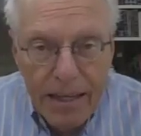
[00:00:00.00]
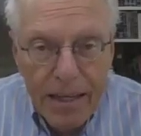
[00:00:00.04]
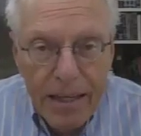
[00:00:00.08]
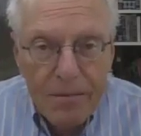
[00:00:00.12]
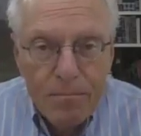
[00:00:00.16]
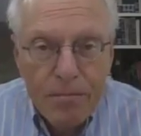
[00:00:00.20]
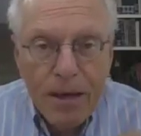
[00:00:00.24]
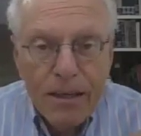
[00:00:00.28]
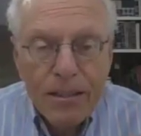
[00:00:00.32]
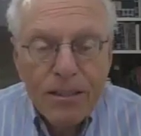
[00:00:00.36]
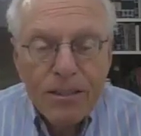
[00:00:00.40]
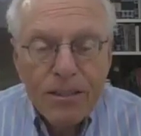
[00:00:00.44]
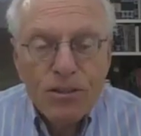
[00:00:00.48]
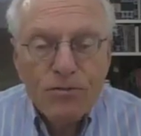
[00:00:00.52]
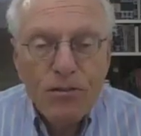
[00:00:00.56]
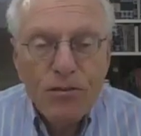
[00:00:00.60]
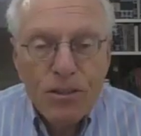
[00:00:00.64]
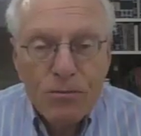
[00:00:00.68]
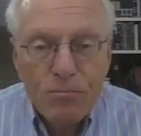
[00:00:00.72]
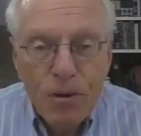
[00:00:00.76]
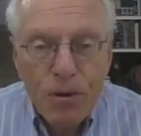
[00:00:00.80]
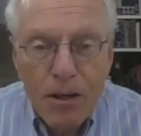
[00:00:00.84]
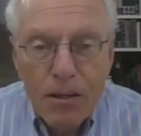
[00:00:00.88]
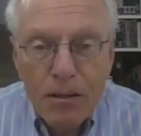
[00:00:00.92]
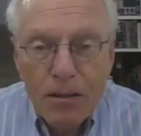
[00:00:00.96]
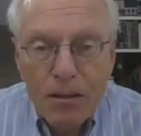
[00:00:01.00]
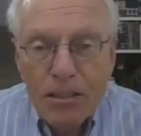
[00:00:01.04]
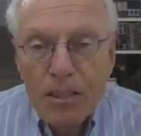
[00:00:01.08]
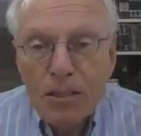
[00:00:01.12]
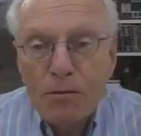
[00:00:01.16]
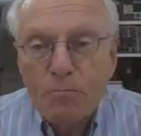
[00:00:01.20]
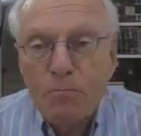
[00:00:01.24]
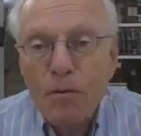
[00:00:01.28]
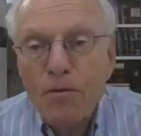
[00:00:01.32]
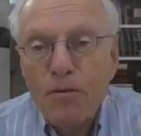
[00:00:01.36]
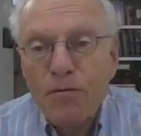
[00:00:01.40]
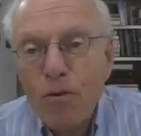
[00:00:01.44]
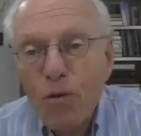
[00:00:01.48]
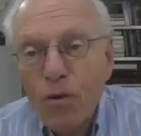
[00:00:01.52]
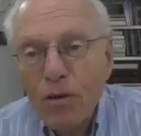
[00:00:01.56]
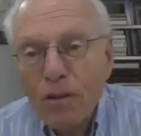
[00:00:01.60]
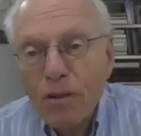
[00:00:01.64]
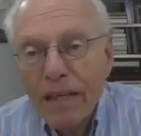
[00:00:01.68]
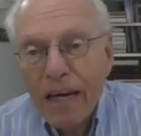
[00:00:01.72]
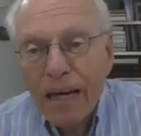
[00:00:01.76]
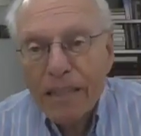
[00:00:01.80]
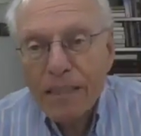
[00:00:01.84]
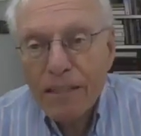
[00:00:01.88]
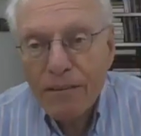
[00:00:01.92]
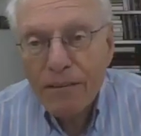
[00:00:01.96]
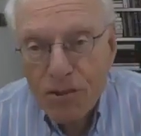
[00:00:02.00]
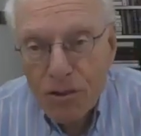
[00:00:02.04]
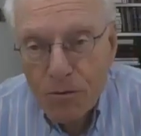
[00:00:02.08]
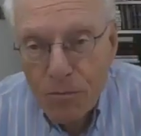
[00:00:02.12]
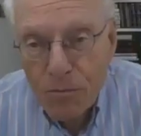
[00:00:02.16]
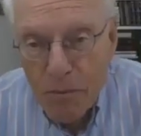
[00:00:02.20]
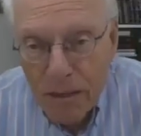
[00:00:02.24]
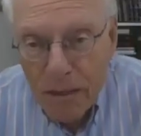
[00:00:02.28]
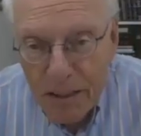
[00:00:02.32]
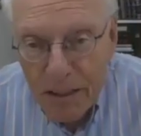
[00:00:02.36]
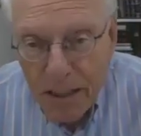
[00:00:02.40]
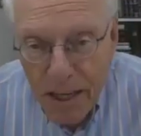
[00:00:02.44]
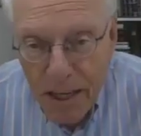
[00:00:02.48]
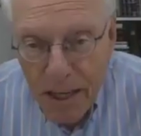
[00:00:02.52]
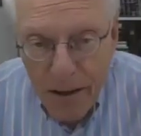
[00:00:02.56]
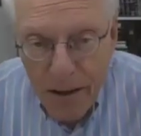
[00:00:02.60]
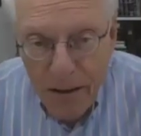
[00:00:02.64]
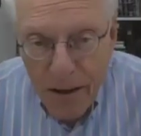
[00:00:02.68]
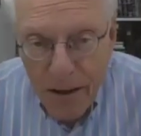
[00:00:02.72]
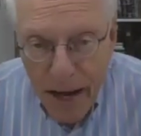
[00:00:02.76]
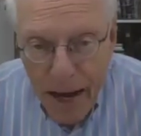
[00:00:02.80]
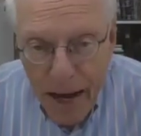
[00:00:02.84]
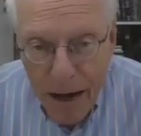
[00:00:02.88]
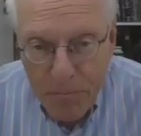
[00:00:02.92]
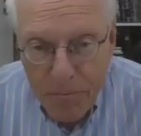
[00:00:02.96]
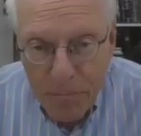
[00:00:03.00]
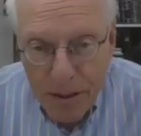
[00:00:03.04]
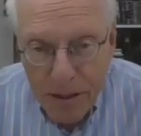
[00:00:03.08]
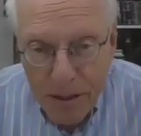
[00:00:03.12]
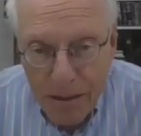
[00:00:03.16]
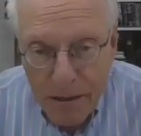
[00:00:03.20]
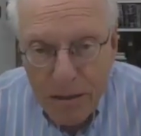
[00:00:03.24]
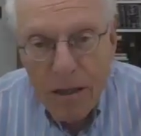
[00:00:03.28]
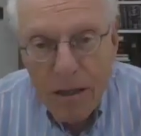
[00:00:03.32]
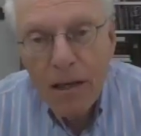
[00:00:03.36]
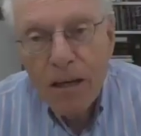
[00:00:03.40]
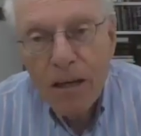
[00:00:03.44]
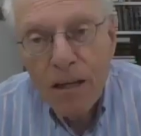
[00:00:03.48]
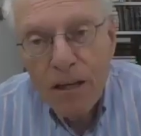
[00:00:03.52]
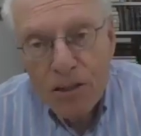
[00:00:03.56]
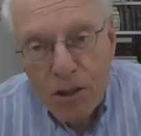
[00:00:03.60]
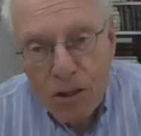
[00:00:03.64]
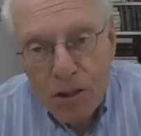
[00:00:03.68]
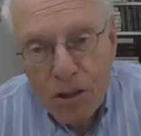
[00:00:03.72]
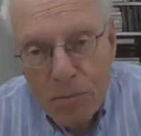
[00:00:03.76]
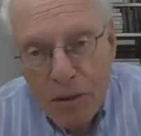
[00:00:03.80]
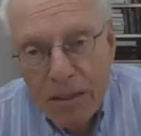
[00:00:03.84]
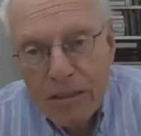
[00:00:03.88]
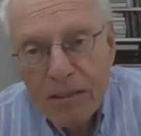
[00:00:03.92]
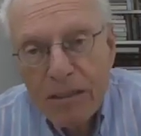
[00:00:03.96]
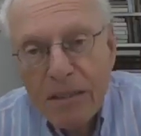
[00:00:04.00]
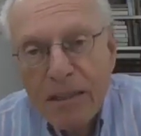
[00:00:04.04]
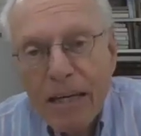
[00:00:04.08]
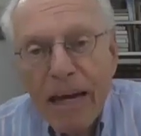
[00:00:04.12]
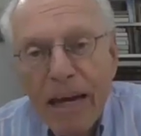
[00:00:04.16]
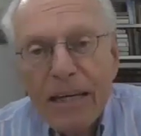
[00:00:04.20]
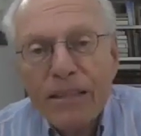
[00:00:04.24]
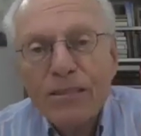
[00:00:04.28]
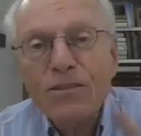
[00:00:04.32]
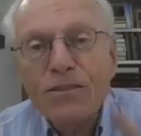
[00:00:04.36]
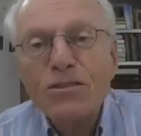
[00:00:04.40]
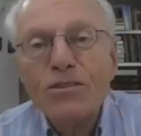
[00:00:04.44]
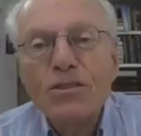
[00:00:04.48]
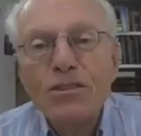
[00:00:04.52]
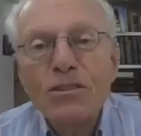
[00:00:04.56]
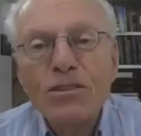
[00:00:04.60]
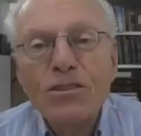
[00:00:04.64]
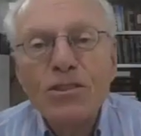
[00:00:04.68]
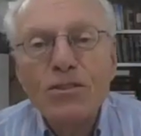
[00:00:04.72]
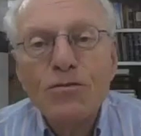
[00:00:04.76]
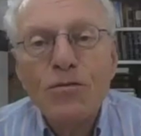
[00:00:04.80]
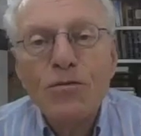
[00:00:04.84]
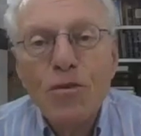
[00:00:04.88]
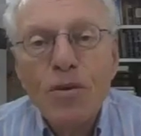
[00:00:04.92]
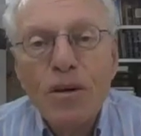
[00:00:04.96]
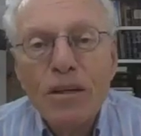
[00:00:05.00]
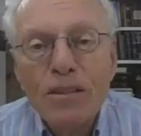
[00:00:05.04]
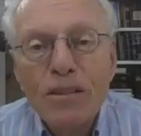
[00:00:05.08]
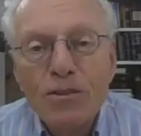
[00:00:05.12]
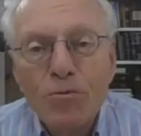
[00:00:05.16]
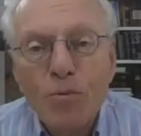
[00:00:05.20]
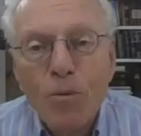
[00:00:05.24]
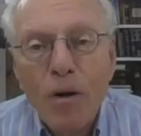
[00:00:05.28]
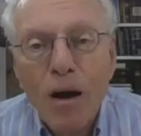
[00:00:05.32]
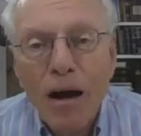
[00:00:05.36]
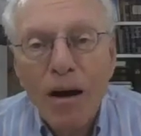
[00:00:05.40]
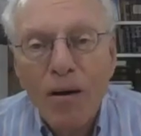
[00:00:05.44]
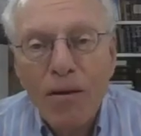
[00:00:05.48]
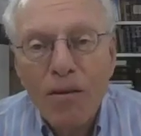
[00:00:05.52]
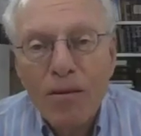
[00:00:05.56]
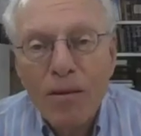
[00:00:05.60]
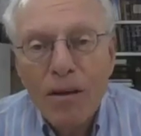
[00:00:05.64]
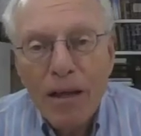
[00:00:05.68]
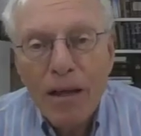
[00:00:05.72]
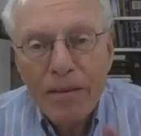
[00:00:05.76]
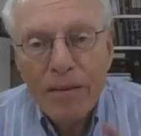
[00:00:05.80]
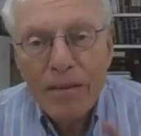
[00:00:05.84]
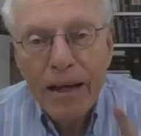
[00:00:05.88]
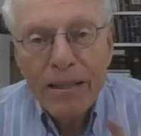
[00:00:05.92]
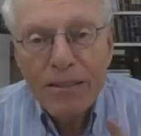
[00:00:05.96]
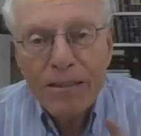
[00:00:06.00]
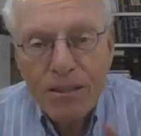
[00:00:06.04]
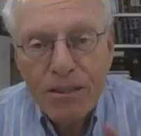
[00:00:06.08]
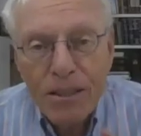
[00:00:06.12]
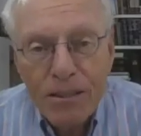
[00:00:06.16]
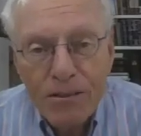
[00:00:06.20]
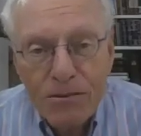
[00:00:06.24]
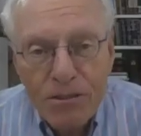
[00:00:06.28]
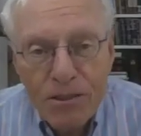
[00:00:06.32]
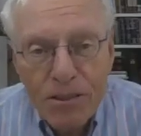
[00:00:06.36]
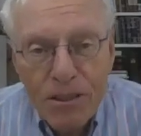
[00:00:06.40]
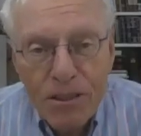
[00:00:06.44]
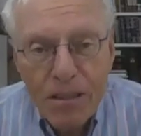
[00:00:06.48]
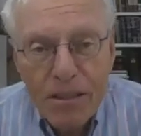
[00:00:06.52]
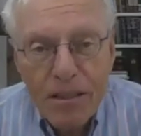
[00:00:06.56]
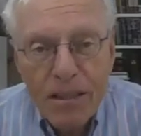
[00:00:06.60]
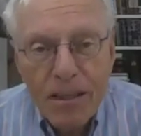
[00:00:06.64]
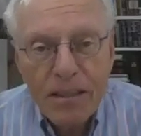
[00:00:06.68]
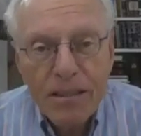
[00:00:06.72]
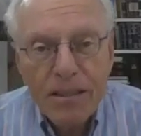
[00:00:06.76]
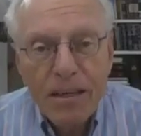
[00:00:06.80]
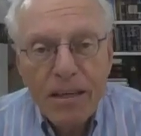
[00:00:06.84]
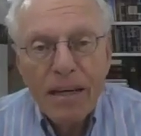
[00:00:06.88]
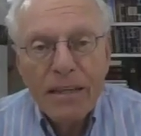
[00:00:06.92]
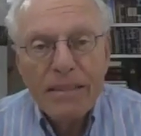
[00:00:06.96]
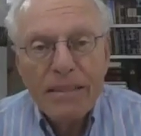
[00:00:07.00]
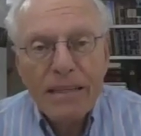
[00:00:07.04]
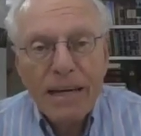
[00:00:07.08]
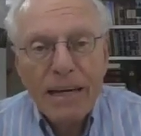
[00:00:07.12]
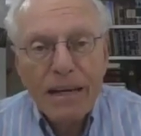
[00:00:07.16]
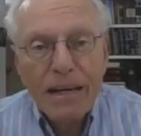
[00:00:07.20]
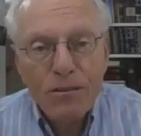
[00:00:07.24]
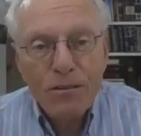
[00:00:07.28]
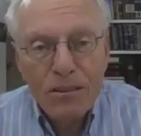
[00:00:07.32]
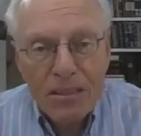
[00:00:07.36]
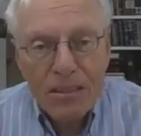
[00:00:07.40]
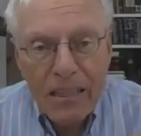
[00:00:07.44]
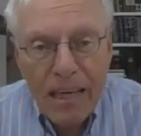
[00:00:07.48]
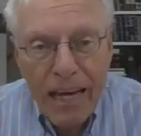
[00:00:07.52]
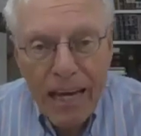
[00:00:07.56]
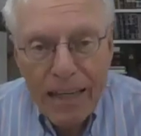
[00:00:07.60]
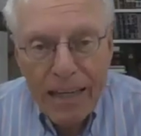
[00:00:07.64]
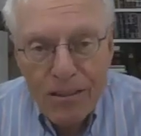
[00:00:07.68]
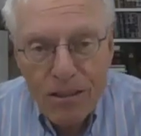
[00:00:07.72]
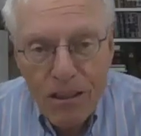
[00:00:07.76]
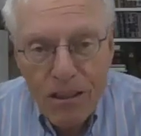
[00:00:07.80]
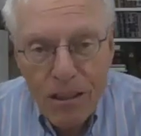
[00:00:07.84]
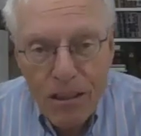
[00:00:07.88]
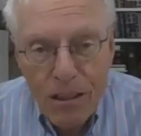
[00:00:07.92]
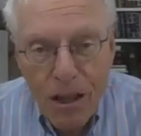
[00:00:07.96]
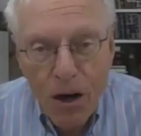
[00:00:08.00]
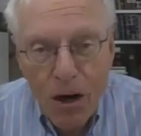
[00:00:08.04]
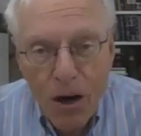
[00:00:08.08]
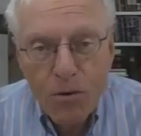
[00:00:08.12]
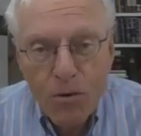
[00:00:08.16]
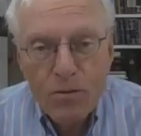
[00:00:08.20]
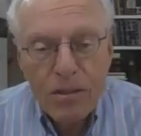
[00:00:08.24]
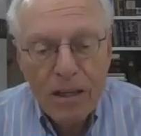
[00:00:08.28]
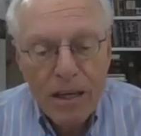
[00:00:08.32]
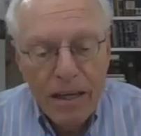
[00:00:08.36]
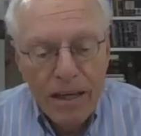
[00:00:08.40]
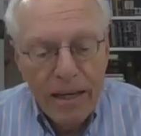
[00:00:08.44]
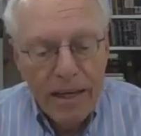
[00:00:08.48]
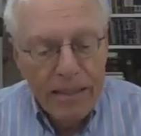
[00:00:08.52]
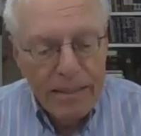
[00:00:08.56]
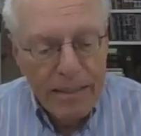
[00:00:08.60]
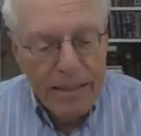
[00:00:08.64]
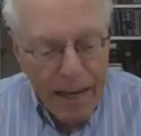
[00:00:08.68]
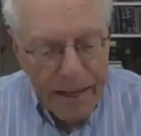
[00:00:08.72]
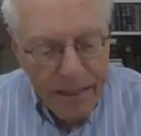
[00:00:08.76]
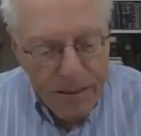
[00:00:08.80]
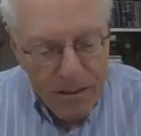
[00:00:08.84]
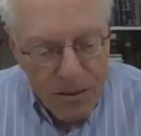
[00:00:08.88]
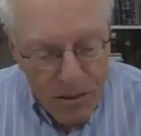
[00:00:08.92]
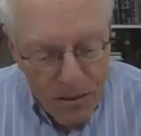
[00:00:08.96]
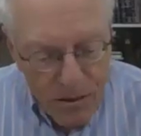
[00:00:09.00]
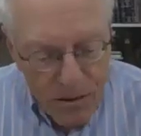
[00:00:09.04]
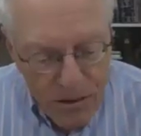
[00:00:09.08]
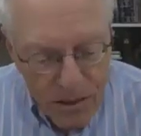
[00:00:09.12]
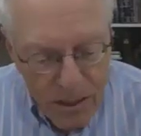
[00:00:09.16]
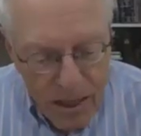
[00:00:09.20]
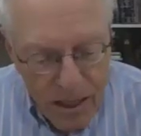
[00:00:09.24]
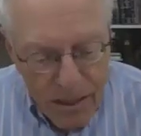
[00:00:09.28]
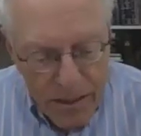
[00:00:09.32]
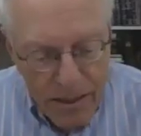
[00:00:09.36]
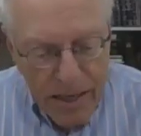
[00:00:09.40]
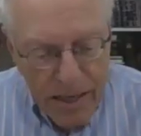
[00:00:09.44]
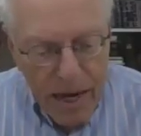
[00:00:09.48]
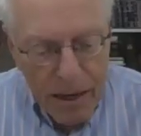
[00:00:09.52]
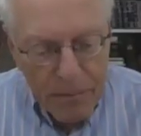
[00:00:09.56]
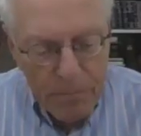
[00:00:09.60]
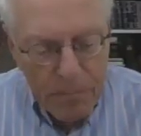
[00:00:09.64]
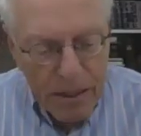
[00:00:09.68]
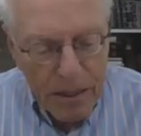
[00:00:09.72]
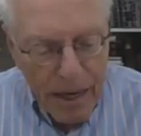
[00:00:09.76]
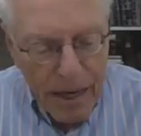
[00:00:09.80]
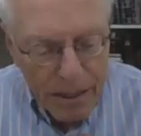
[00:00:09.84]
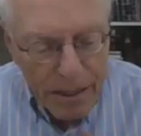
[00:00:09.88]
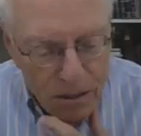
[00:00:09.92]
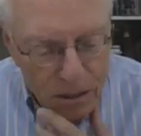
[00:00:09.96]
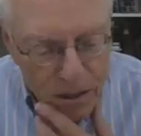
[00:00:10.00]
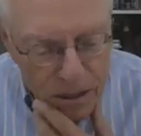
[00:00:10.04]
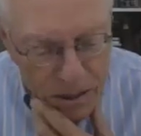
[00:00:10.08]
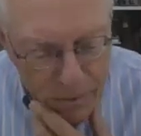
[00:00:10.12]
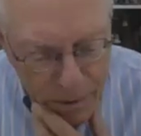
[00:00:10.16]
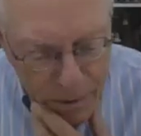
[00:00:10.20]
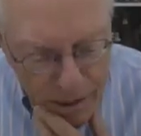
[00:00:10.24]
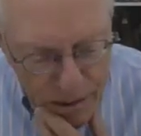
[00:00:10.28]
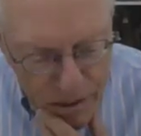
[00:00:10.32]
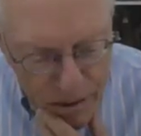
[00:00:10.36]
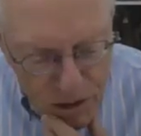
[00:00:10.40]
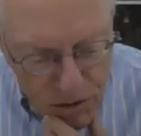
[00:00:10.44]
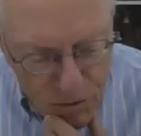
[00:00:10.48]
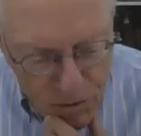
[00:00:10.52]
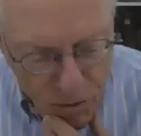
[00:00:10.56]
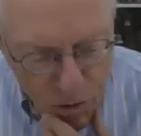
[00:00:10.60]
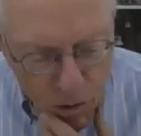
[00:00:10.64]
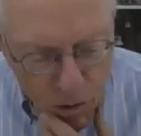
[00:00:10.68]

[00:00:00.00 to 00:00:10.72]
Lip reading: he didn't make the Shavuos Moed B'Miktzas before the end of Shemitah year happened. Shemitah cancels the Shavuot as well. That's the interesting thing. Not only does it cancel a loan, it cancels the obligation to make the